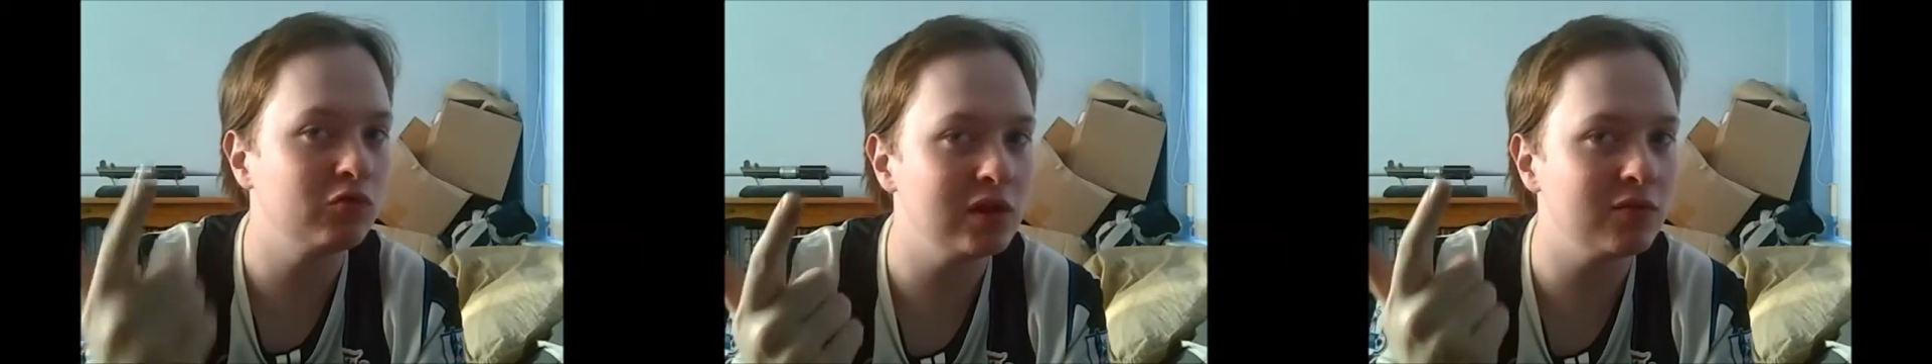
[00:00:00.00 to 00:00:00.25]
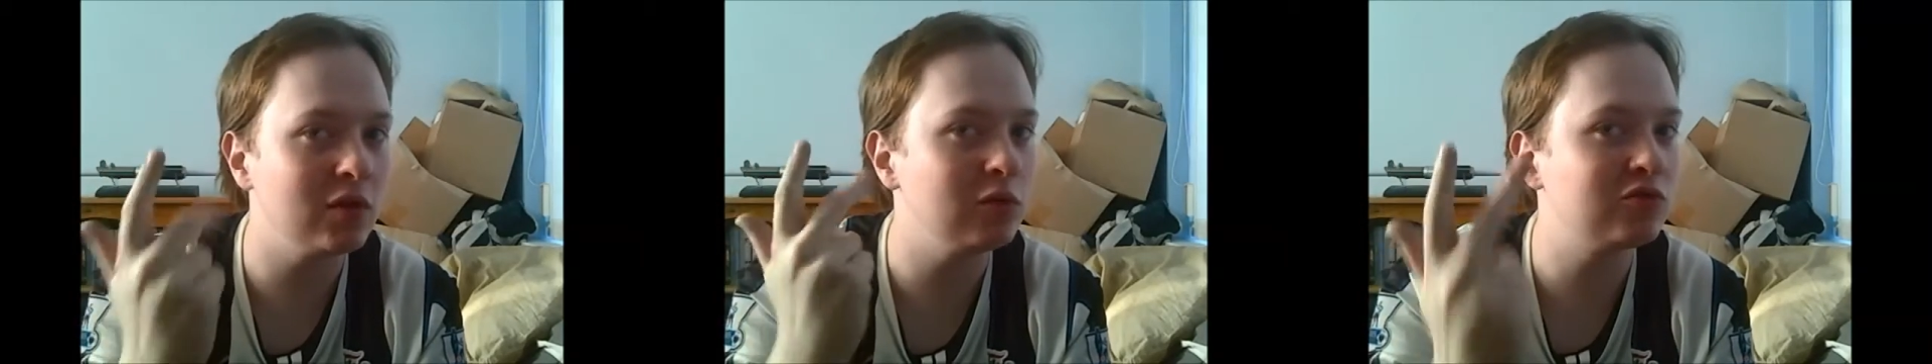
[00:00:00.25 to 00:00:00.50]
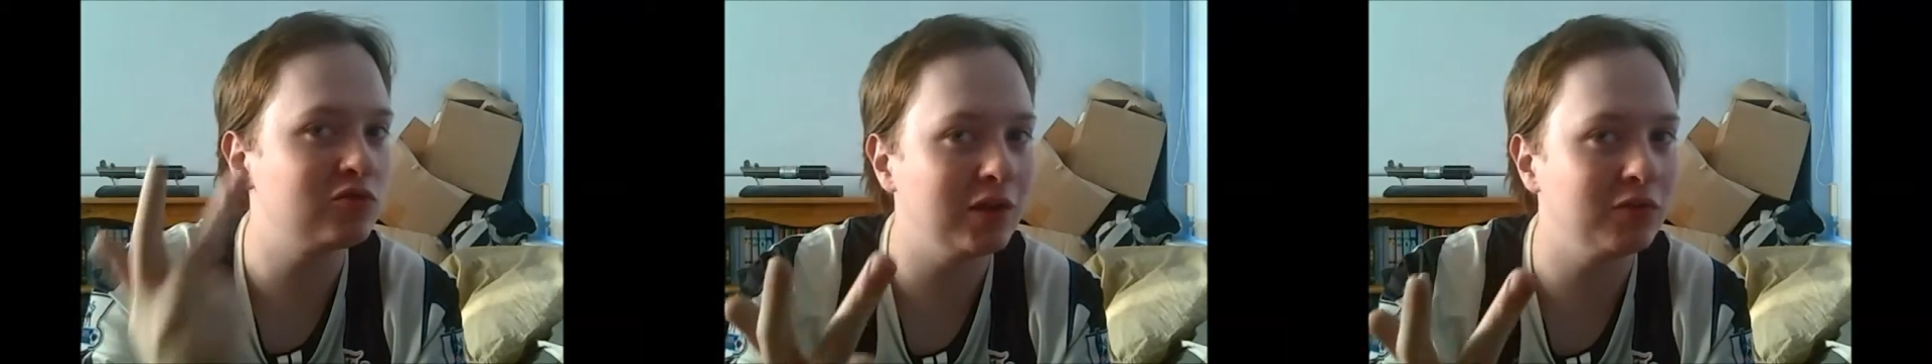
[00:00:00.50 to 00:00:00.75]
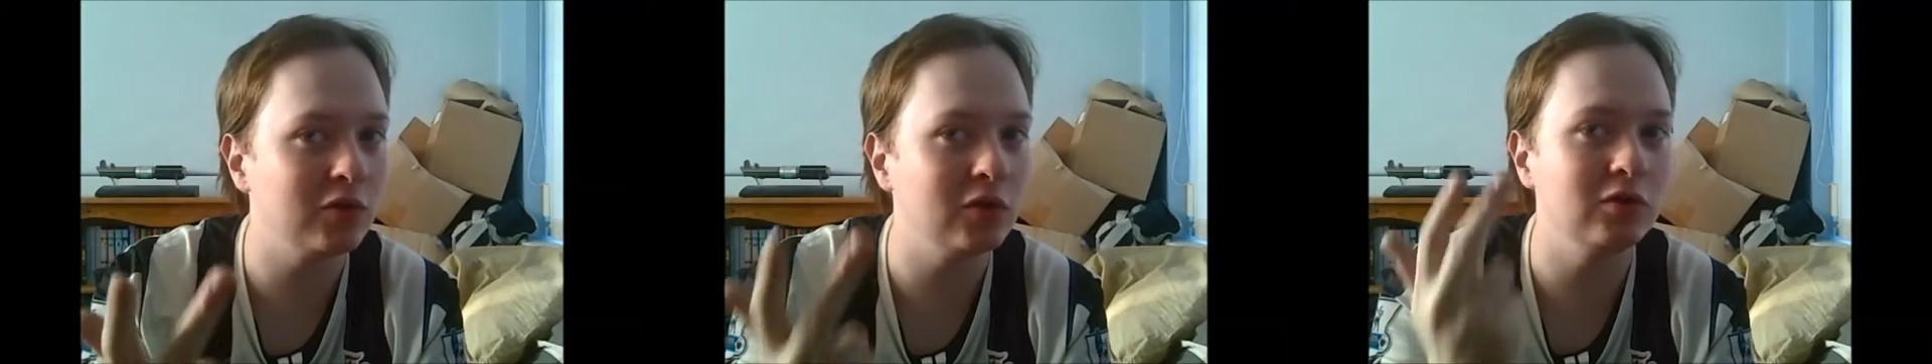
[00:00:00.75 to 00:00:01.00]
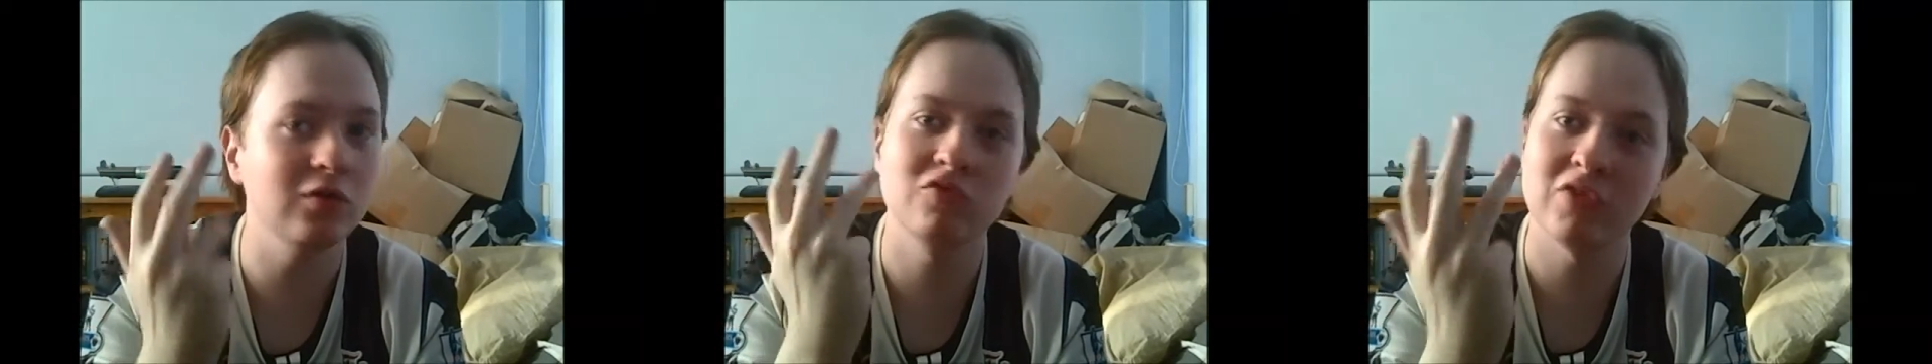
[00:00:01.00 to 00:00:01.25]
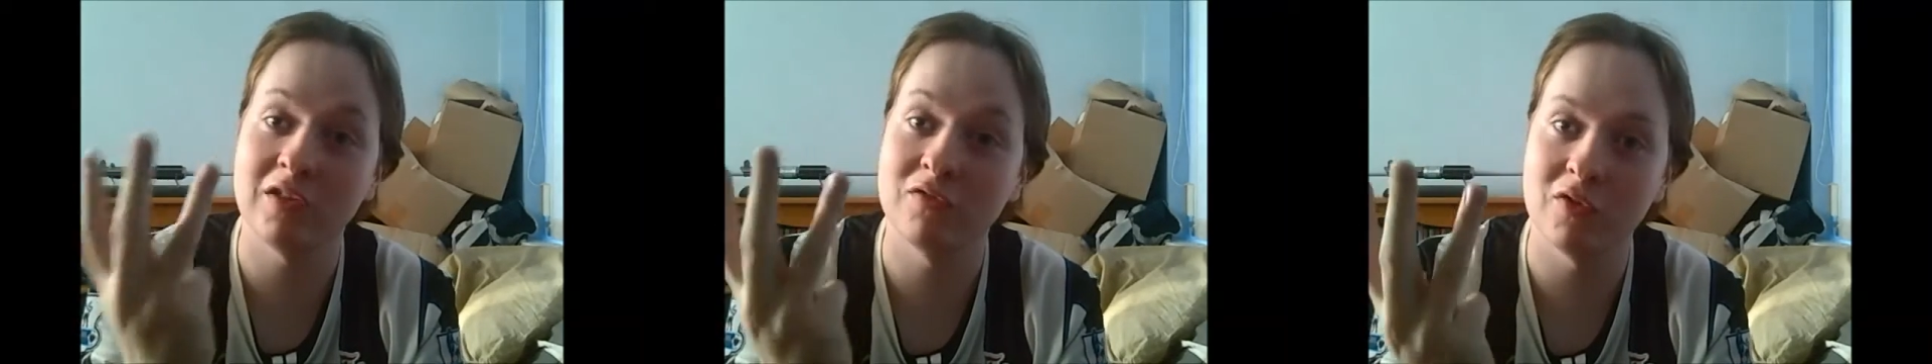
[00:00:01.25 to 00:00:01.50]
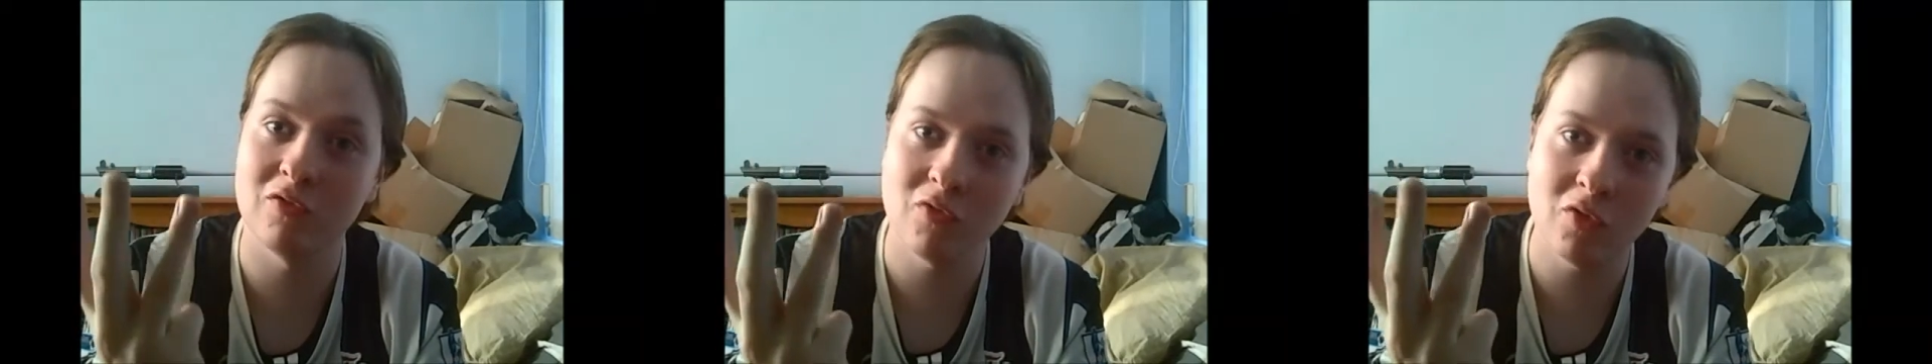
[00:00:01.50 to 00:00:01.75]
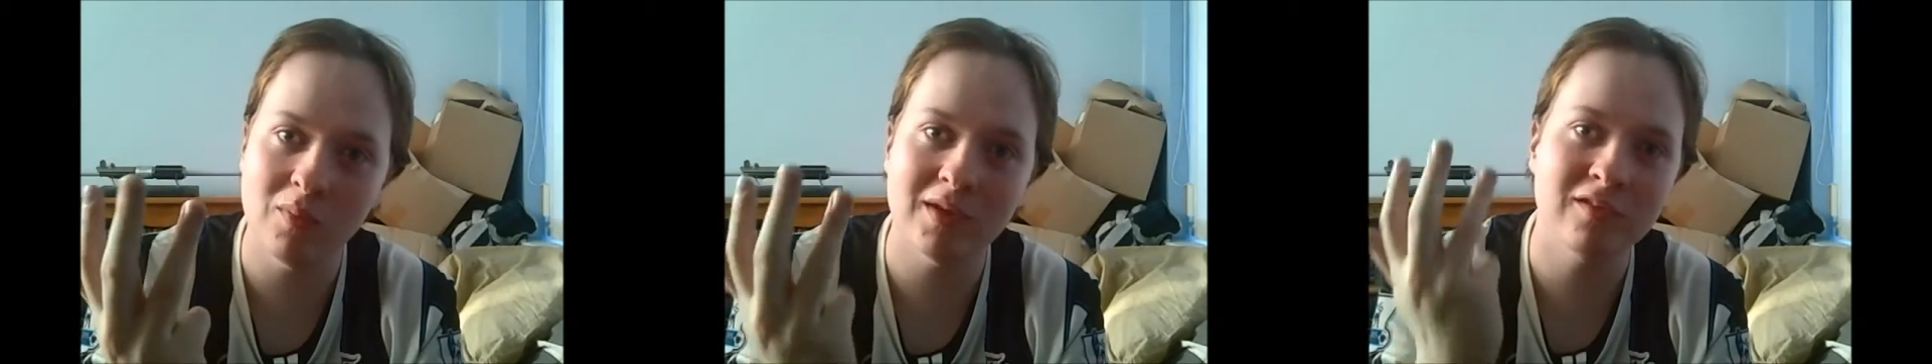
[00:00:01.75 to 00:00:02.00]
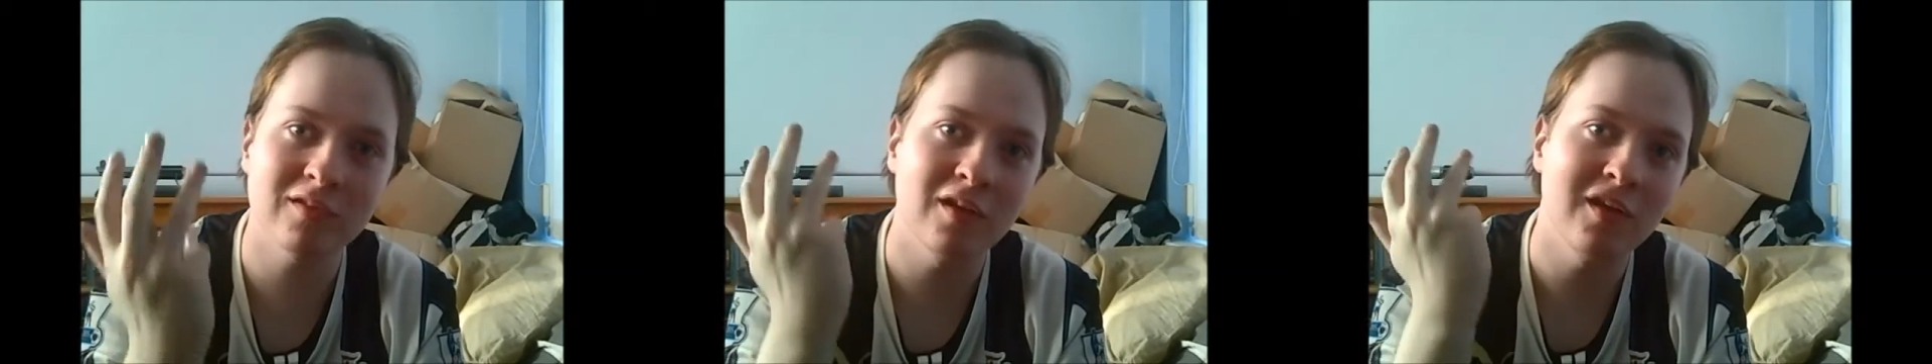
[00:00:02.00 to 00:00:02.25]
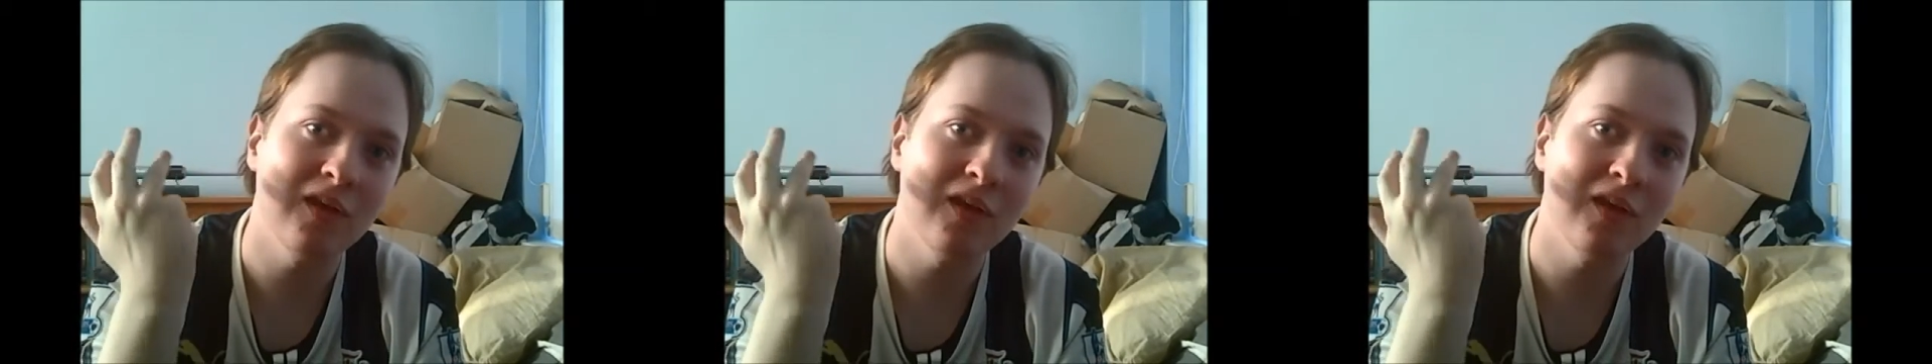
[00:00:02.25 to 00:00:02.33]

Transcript: reviews, transfer news, transfer rumours,